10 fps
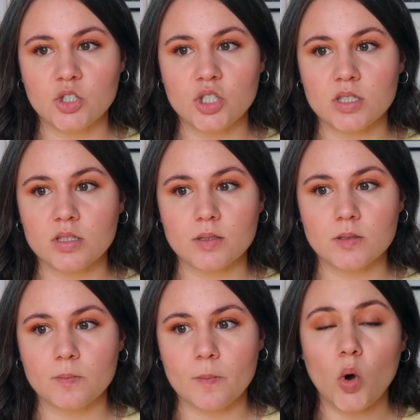
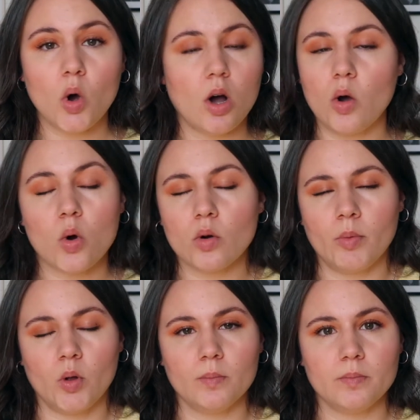just
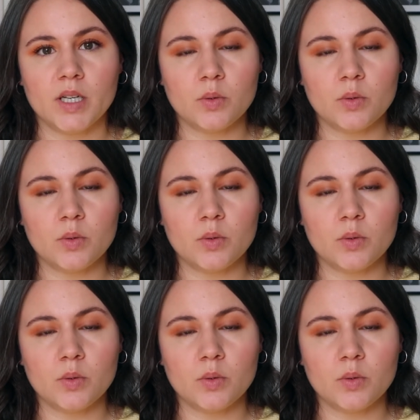horrible.